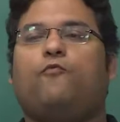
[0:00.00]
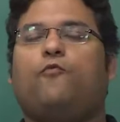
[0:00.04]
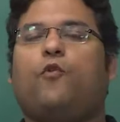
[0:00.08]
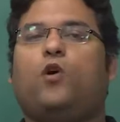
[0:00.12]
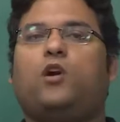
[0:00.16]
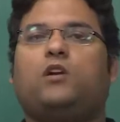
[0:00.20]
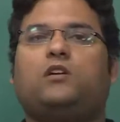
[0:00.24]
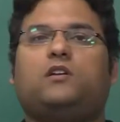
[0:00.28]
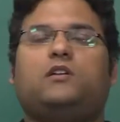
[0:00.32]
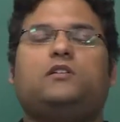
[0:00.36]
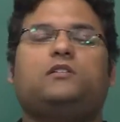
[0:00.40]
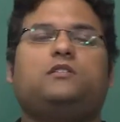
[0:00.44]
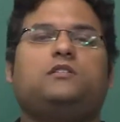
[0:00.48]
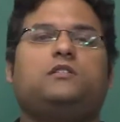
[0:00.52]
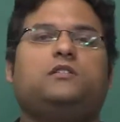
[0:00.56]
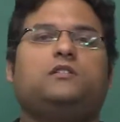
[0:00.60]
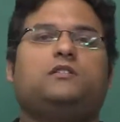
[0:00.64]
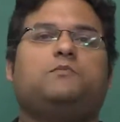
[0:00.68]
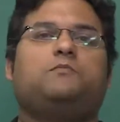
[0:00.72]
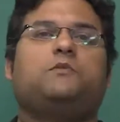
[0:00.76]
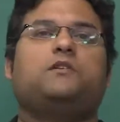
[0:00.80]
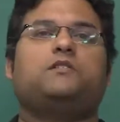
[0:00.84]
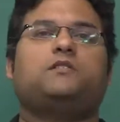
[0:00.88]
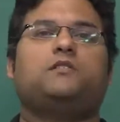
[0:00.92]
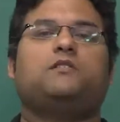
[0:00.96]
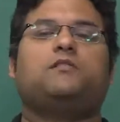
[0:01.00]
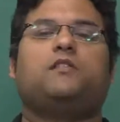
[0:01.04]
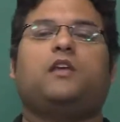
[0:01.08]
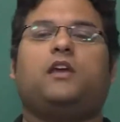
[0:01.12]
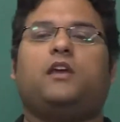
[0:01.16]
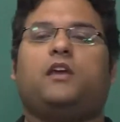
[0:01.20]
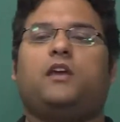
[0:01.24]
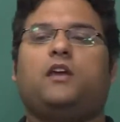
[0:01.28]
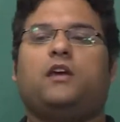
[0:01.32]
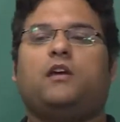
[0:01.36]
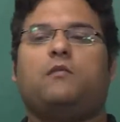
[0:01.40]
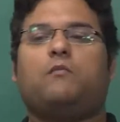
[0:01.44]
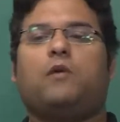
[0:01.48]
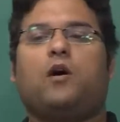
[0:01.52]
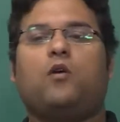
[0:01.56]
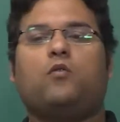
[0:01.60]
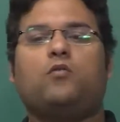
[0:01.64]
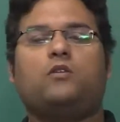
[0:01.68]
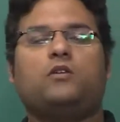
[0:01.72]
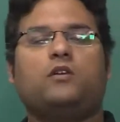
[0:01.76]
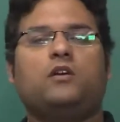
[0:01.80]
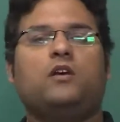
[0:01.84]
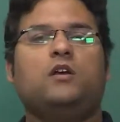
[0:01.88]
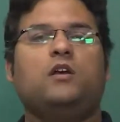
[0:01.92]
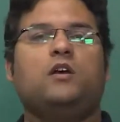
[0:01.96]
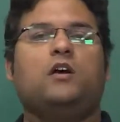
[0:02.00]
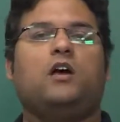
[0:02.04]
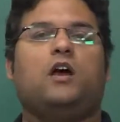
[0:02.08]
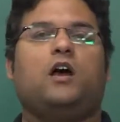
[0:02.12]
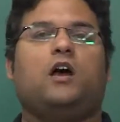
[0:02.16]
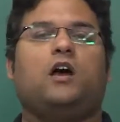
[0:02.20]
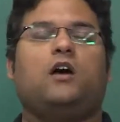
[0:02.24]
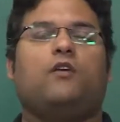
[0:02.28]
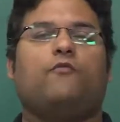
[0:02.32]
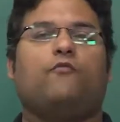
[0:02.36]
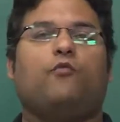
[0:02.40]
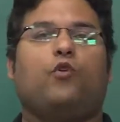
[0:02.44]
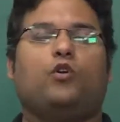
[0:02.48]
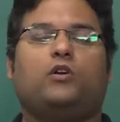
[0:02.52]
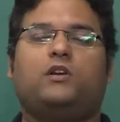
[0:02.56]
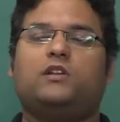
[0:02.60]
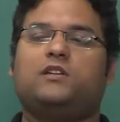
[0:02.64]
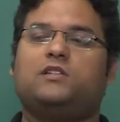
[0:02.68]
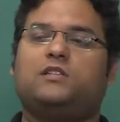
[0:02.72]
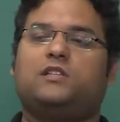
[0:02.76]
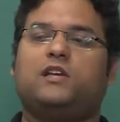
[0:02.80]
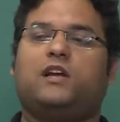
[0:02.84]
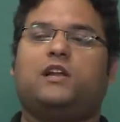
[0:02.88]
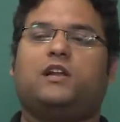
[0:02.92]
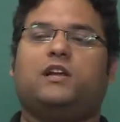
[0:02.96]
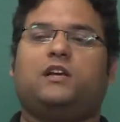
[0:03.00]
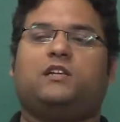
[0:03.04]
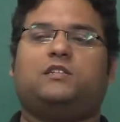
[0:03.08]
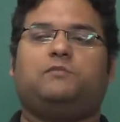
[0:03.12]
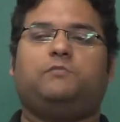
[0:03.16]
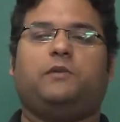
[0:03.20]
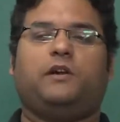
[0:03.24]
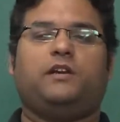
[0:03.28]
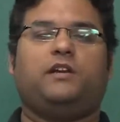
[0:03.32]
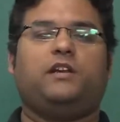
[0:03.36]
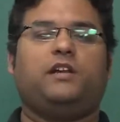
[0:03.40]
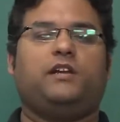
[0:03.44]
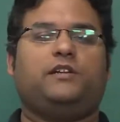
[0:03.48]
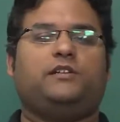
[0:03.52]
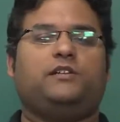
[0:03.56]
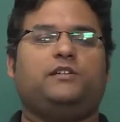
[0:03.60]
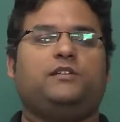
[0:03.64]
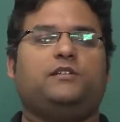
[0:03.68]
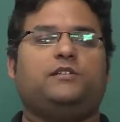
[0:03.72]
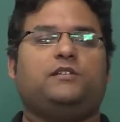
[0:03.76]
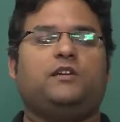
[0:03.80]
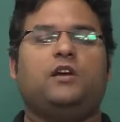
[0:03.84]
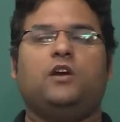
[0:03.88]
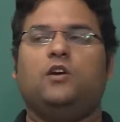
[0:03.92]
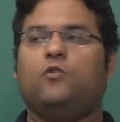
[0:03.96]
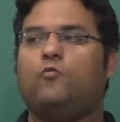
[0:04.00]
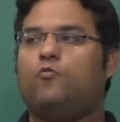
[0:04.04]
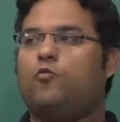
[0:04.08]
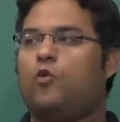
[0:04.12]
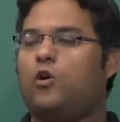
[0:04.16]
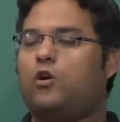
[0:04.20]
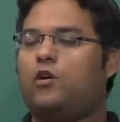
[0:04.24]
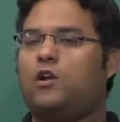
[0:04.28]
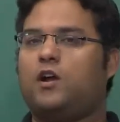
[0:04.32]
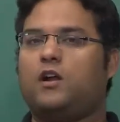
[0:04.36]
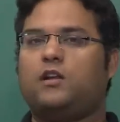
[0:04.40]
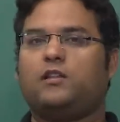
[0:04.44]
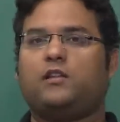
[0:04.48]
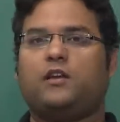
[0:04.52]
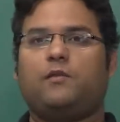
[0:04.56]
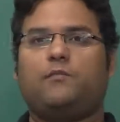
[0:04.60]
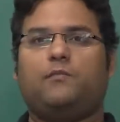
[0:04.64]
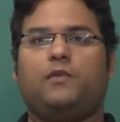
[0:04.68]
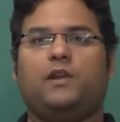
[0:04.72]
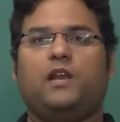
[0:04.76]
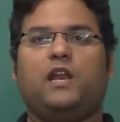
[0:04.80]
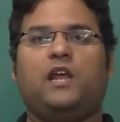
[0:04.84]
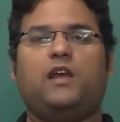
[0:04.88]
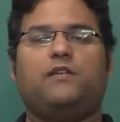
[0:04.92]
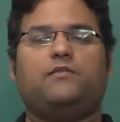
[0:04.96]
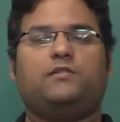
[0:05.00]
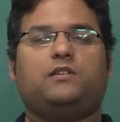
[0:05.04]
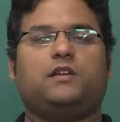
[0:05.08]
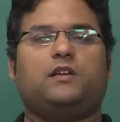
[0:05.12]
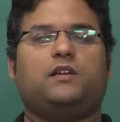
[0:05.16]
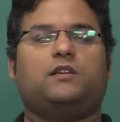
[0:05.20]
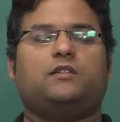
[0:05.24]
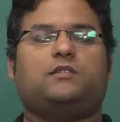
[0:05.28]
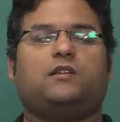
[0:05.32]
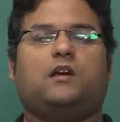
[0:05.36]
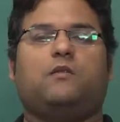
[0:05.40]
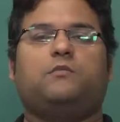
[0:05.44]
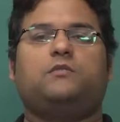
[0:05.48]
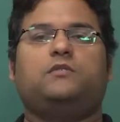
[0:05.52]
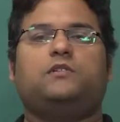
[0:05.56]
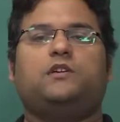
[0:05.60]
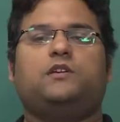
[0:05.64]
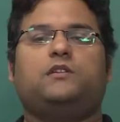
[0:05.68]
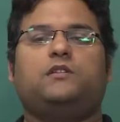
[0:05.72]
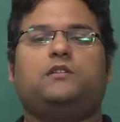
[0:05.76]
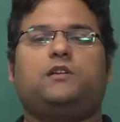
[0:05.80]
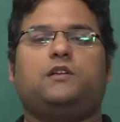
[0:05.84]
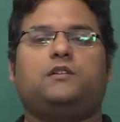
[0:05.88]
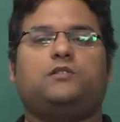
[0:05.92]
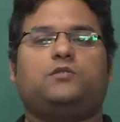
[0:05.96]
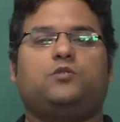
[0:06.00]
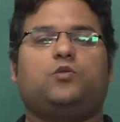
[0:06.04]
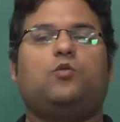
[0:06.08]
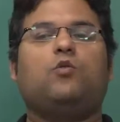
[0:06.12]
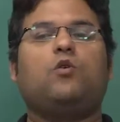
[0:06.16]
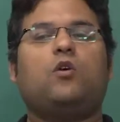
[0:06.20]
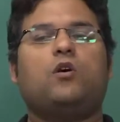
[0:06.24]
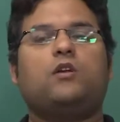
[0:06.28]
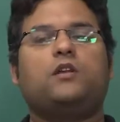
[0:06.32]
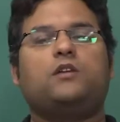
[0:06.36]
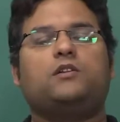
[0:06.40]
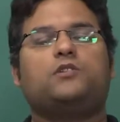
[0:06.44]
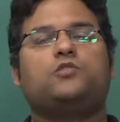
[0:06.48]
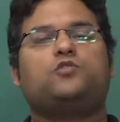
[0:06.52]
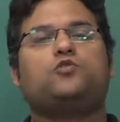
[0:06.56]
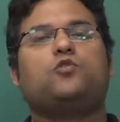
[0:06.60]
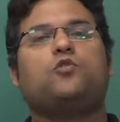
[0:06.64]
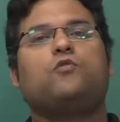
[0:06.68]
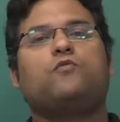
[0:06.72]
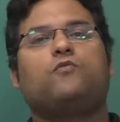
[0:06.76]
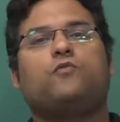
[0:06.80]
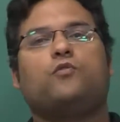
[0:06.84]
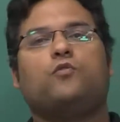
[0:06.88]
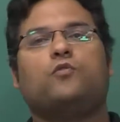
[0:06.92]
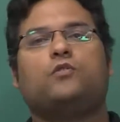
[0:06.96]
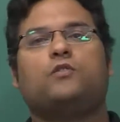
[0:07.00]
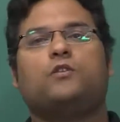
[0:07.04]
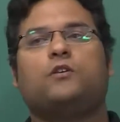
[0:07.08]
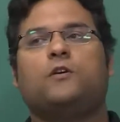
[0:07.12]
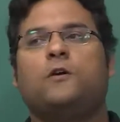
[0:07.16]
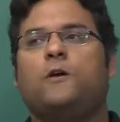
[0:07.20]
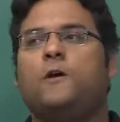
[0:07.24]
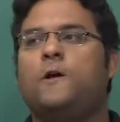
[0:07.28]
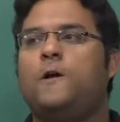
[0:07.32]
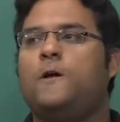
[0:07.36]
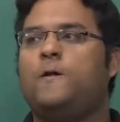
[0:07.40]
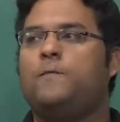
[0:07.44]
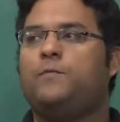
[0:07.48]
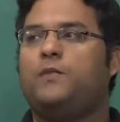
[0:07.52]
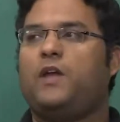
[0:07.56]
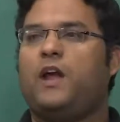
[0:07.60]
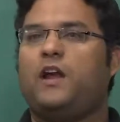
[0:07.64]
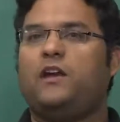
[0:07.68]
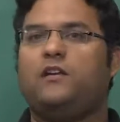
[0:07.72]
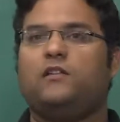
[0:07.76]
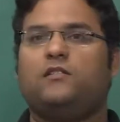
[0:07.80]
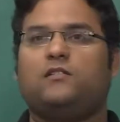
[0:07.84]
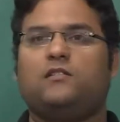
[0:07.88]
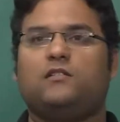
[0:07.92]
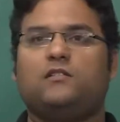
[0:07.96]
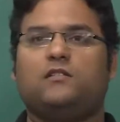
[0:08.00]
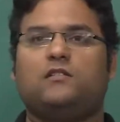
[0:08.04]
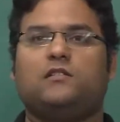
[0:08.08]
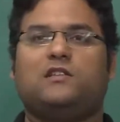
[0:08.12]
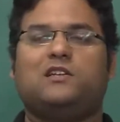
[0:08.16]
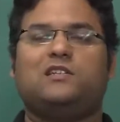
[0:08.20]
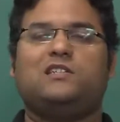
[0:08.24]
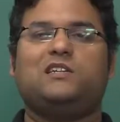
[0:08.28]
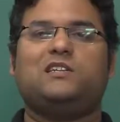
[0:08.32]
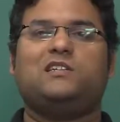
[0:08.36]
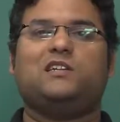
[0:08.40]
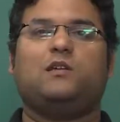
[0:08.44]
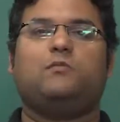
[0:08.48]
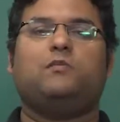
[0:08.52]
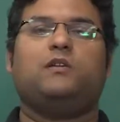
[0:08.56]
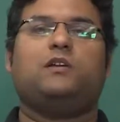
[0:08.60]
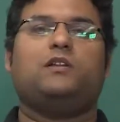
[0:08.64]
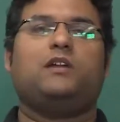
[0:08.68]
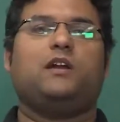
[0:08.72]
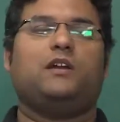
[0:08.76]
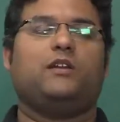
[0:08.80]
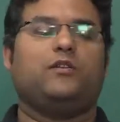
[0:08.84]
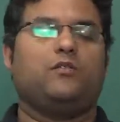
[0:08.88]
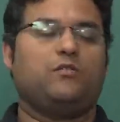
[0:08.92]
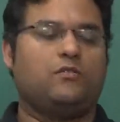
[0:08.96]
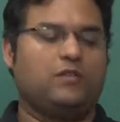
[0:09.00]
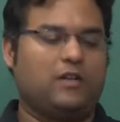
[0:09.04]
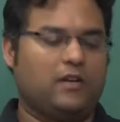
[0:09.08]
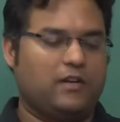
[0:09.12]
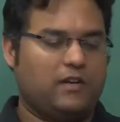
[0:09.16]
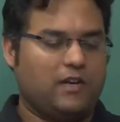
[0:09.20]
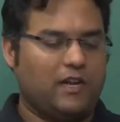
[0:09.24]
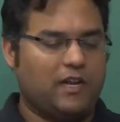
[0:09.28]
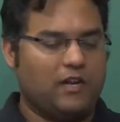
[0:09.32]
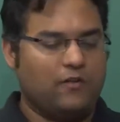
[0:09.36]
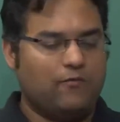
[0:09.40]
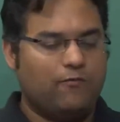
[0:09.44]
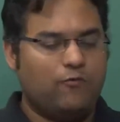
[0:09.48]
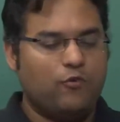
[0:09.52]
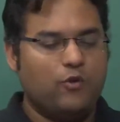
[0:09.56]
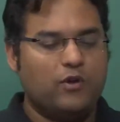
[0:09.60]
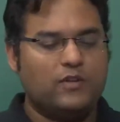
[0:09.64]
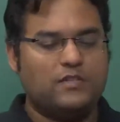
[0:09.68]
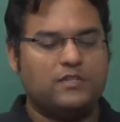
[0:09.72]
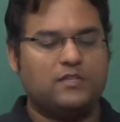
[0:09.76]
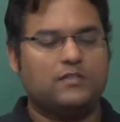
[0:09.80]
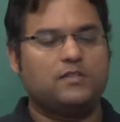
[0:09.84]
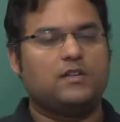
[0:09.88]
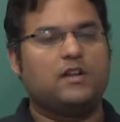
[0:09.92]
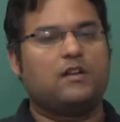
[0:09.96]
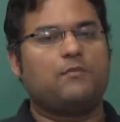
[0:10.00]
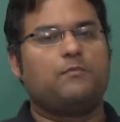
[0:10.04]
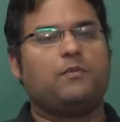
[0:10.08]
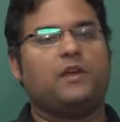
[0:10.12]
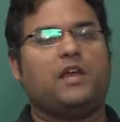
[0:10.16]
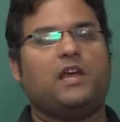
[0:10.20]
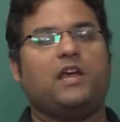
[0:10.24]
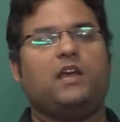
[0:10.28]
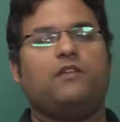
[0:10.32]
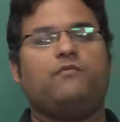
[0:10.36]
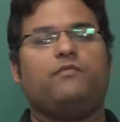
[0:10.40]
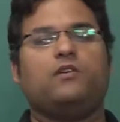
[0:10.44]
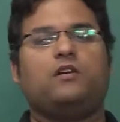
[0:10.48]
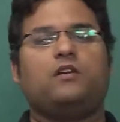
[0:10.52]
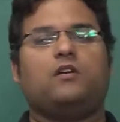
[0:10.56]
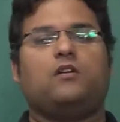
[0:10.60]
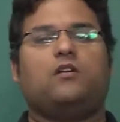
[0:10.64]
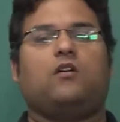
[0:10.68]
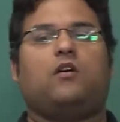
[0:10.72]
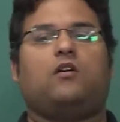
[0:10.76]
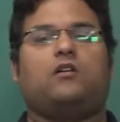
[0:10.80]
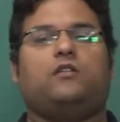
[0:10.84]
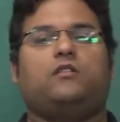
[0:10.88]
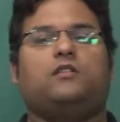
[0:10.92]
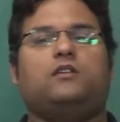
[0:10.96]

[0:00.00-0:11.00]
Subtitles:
What is this person thinking about, what is their expectations, what are their beliefs and assumptions, and so on and so forth. And this is something that that influences our behavior a lot.